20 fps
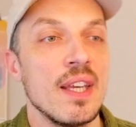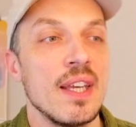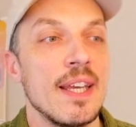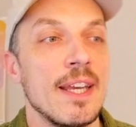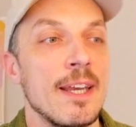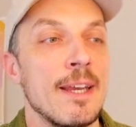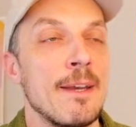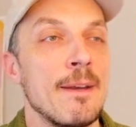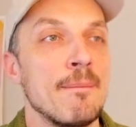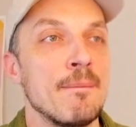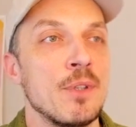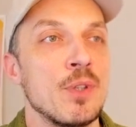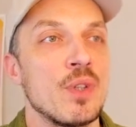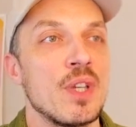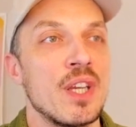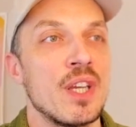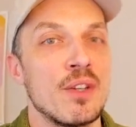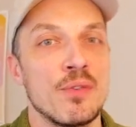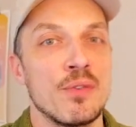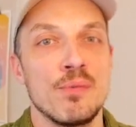you
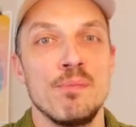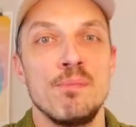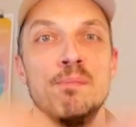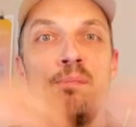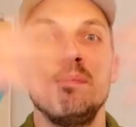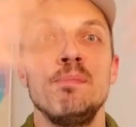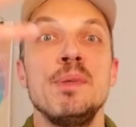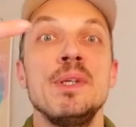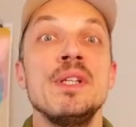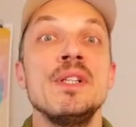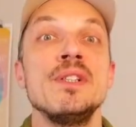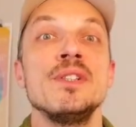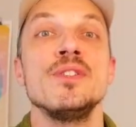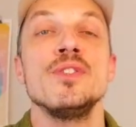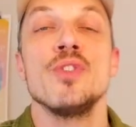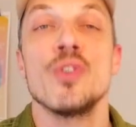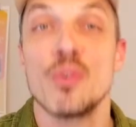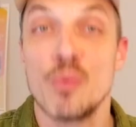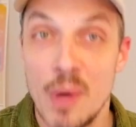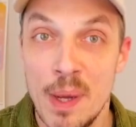kind of build
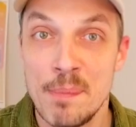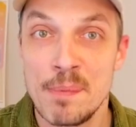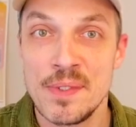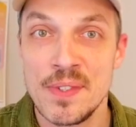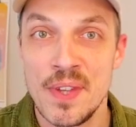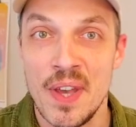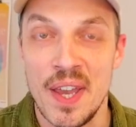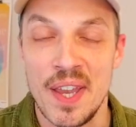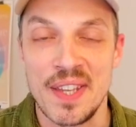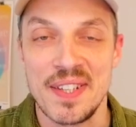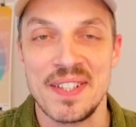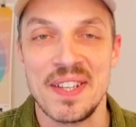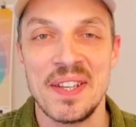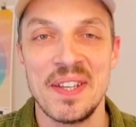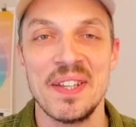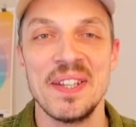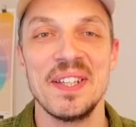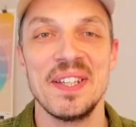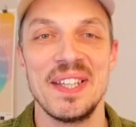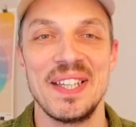your website
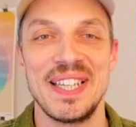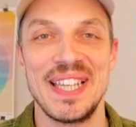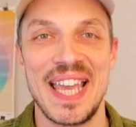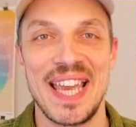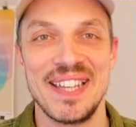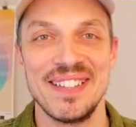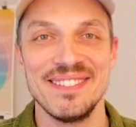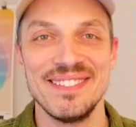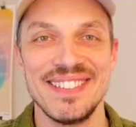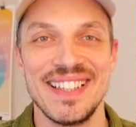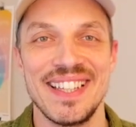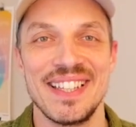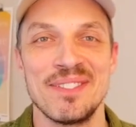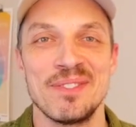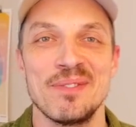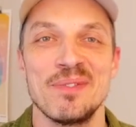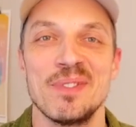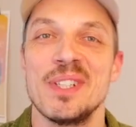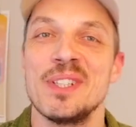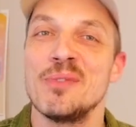again,
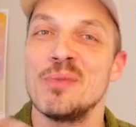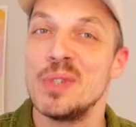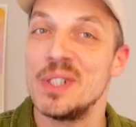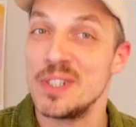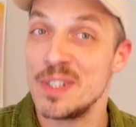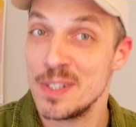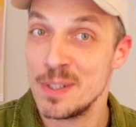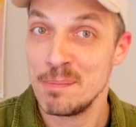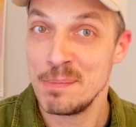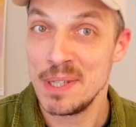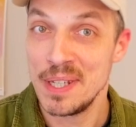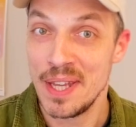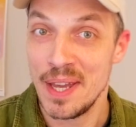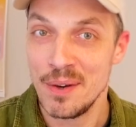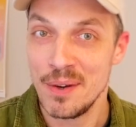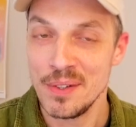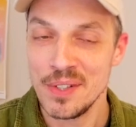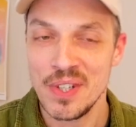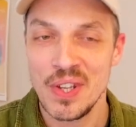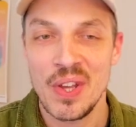and it will spit
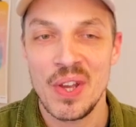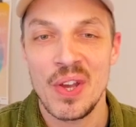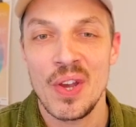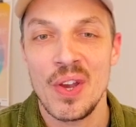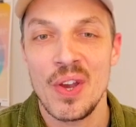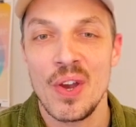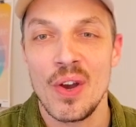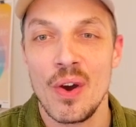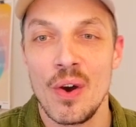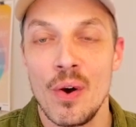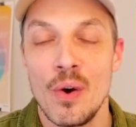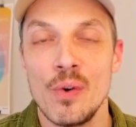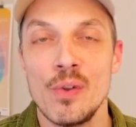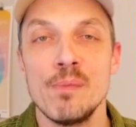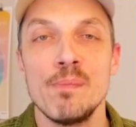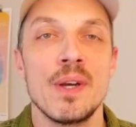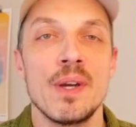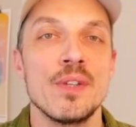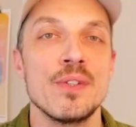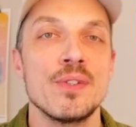out a whole
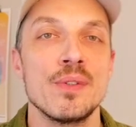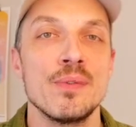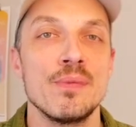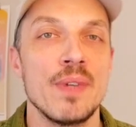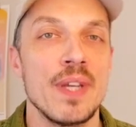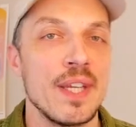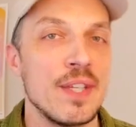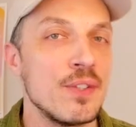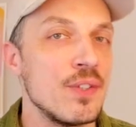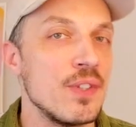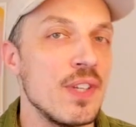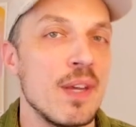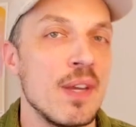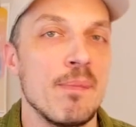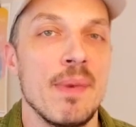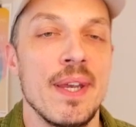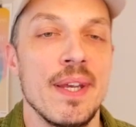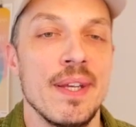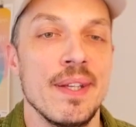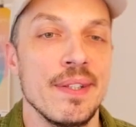bunch of
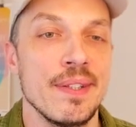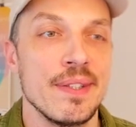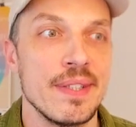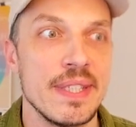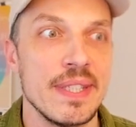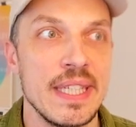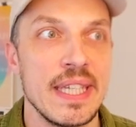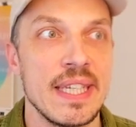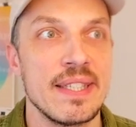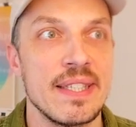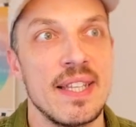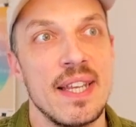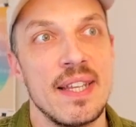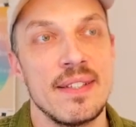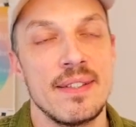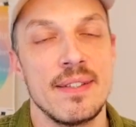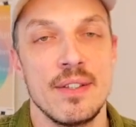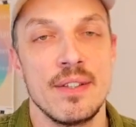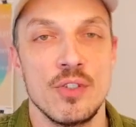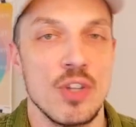HTML,
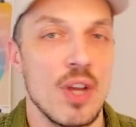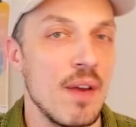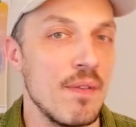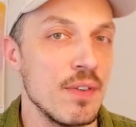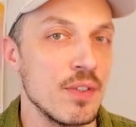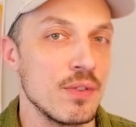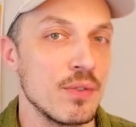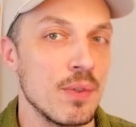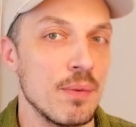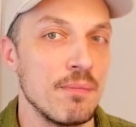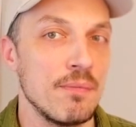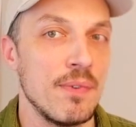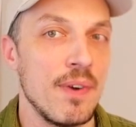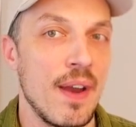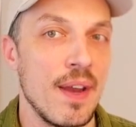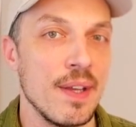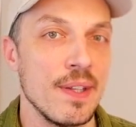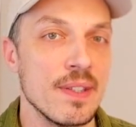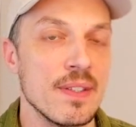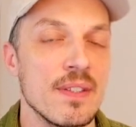CSS, and JavaScript
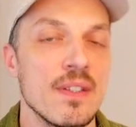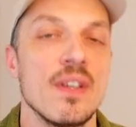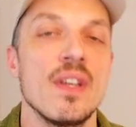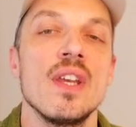files.